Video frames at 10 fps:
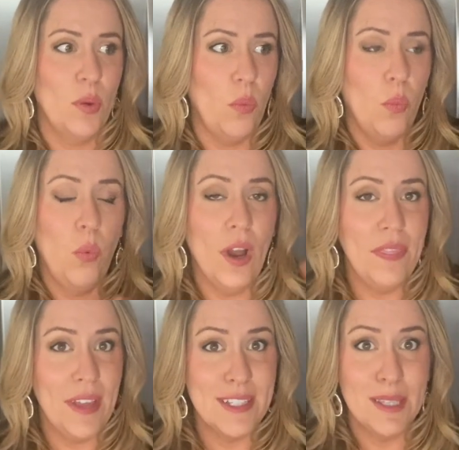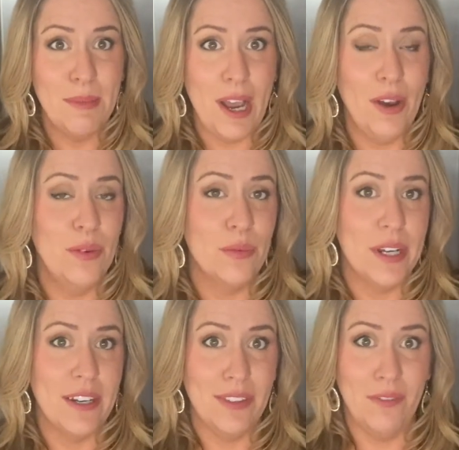what that's about and
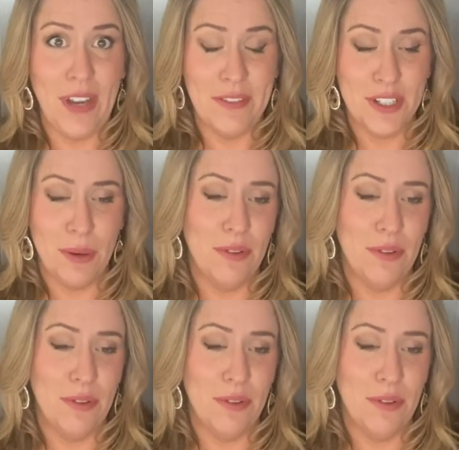read the five-star